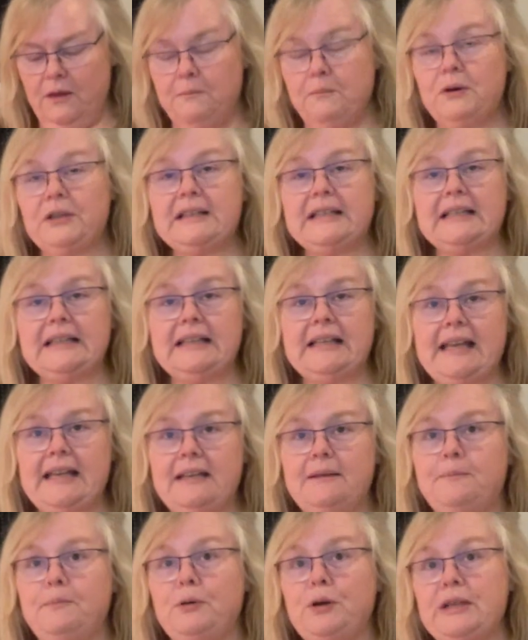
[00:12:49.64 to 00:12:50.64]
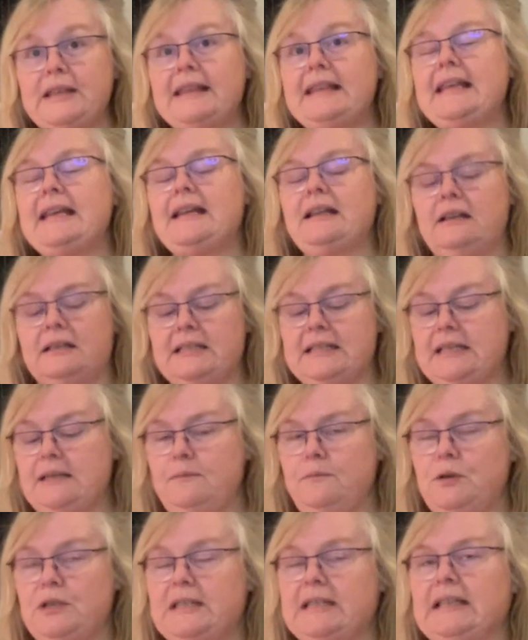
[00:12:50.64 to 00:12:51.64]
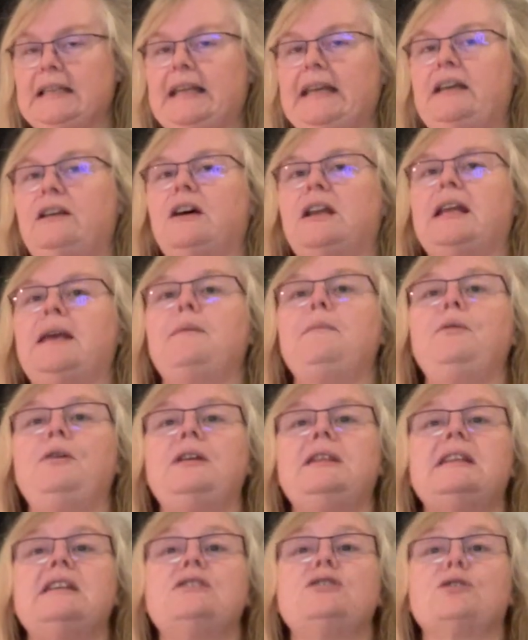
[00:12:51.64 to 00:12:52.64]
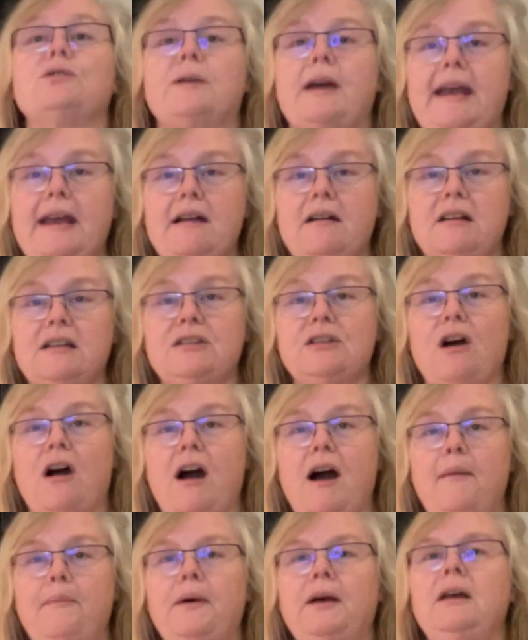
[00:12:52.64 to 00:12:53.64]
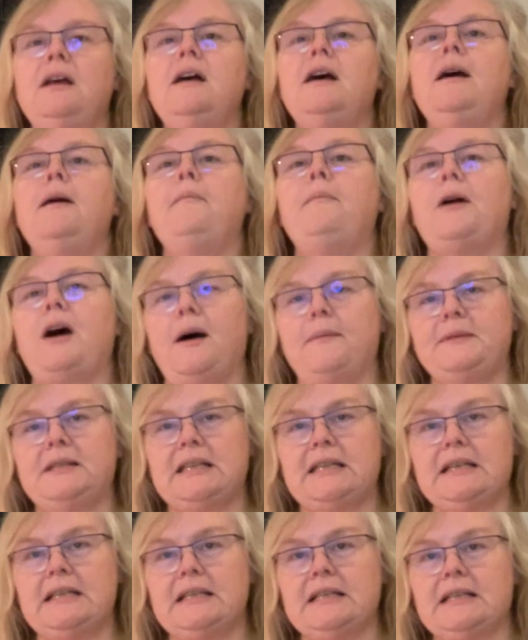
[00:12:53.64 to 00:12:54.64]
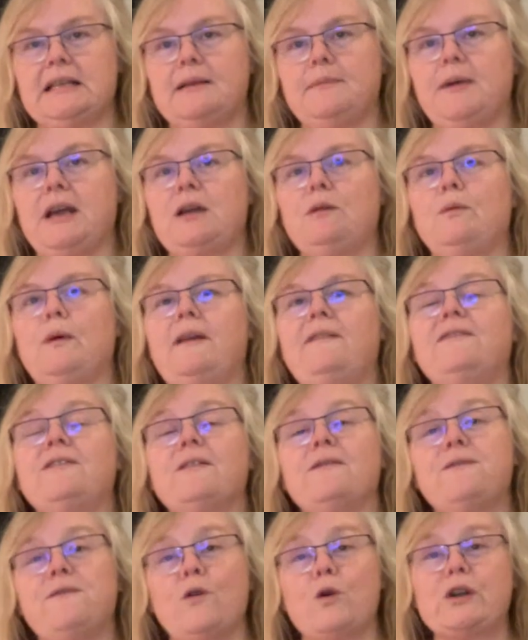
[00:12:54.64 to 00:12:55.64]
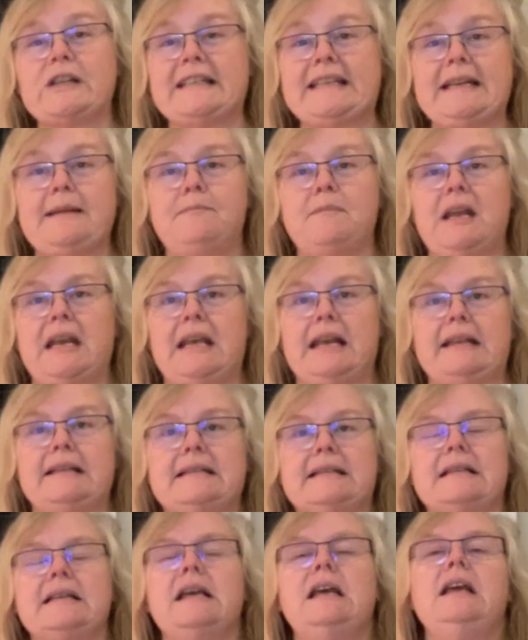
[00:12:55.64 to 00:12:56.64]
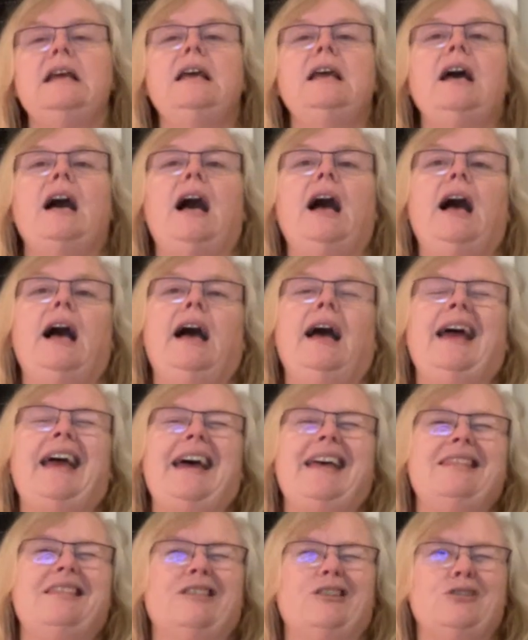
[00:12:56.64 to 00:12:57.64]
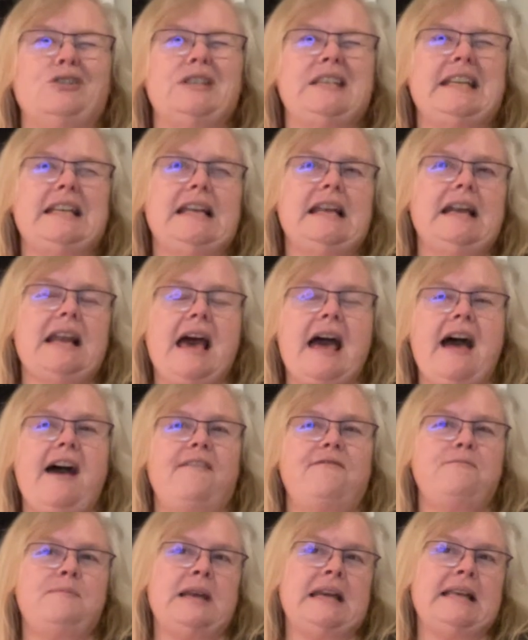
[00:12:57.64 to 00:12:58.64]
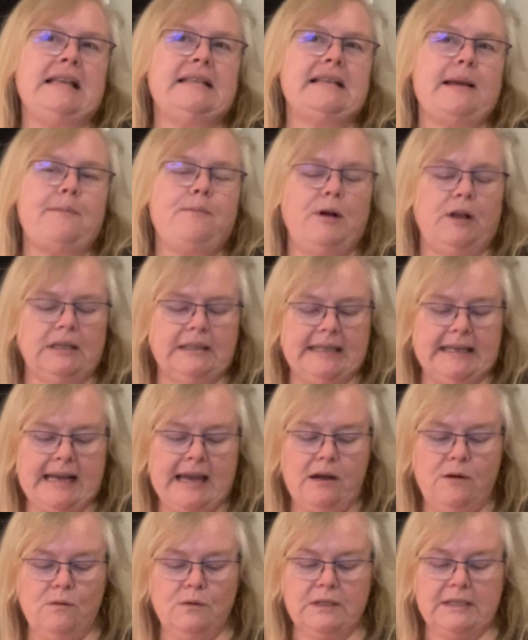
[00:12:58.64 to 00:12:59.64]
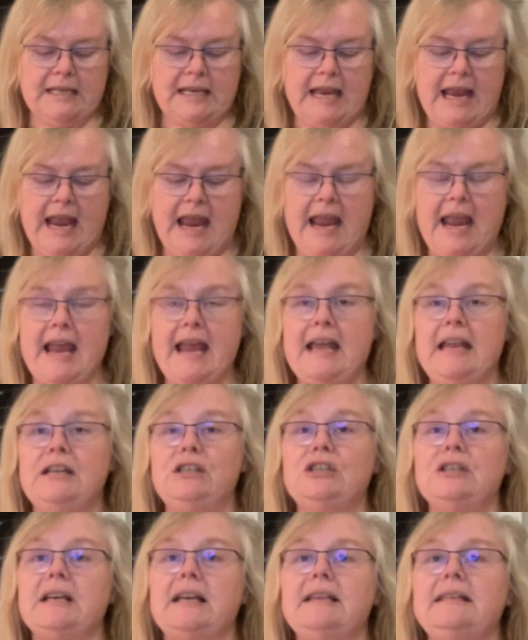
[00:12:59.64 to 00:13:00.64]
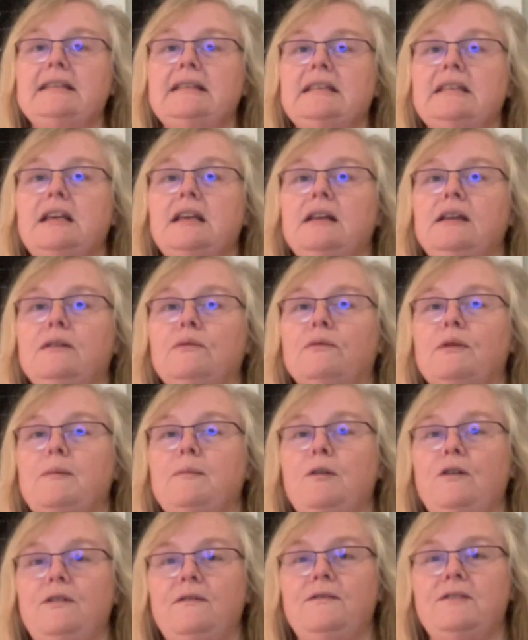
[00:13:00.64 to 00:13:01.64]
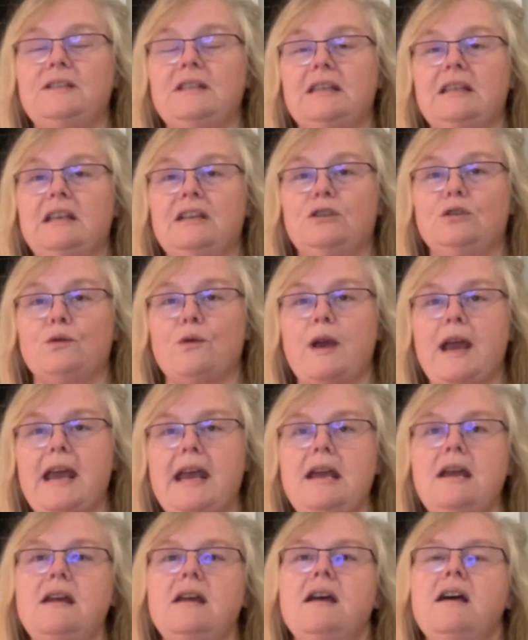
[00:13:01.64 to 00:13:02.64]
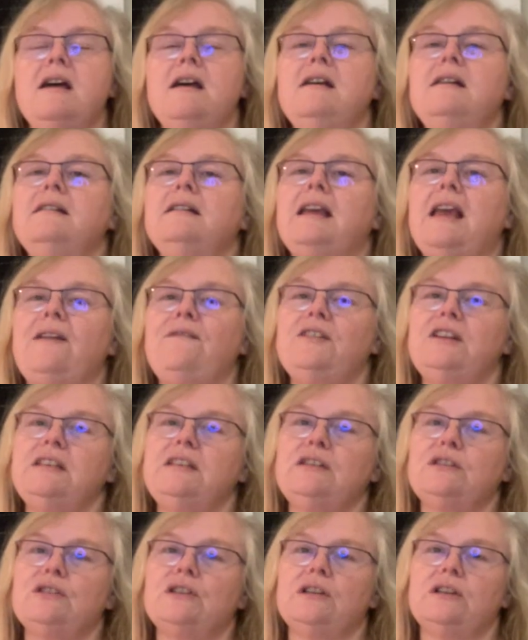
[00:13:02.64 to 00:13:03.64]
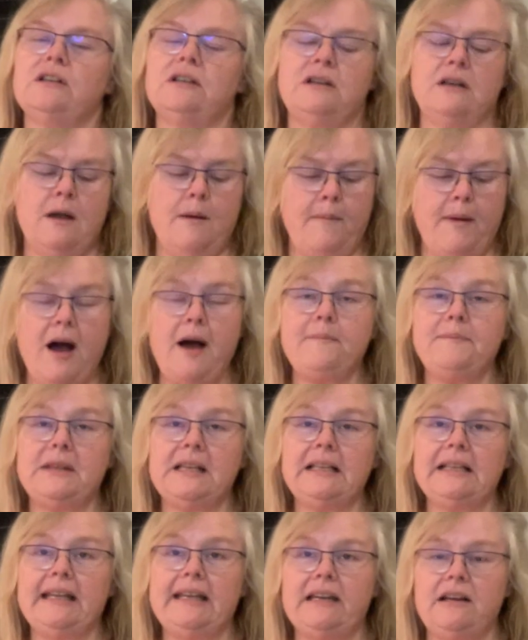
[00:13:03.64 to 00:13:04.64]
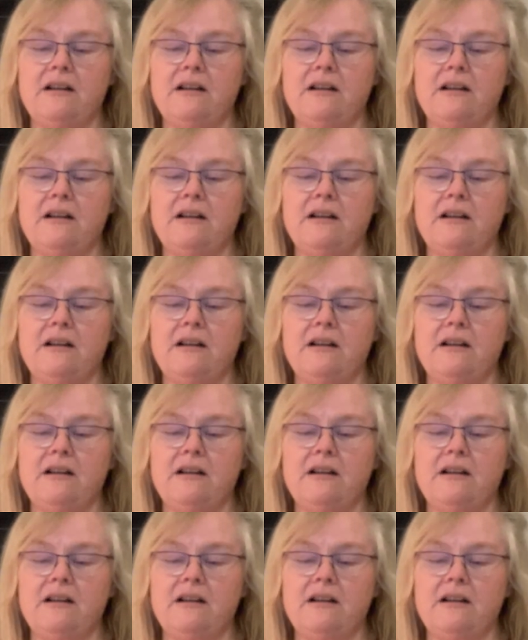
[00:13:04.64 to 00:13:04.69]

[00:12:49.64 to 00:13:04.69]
Didn't put the lid on it, put the tray on top, popped it into the microwave for 14 minutes. At 13 and a half minutes, I pulled it out and just removed the tray, gave it a stir, popped the lid